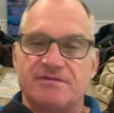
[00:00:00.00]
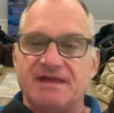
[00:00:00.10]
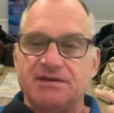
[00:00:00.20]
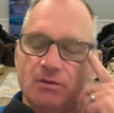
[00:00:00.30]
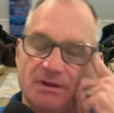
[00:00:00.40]

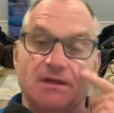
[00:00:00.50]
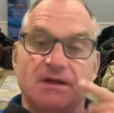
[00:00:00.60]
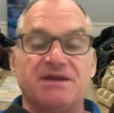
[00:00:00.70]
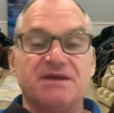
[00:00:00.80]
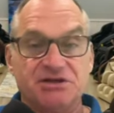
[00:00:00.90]
then you'll you'll
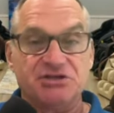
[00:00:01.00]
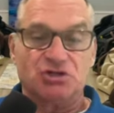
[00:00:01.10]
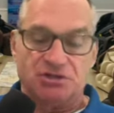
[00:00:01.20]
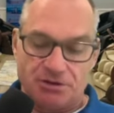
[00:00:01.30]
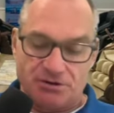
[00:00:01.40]
get an
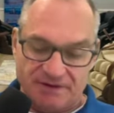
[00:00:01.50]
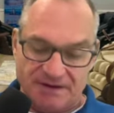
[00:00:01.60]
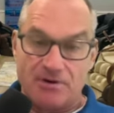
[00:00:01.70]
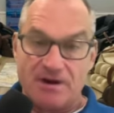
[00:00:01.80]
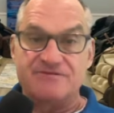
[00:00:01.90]
additional year of
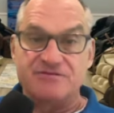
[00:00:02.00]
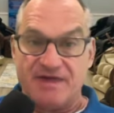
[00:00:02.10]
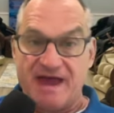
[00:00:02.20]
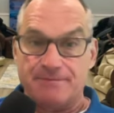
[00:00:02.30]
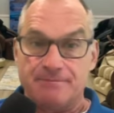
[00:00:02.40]
labor after
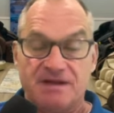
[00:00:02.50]
that.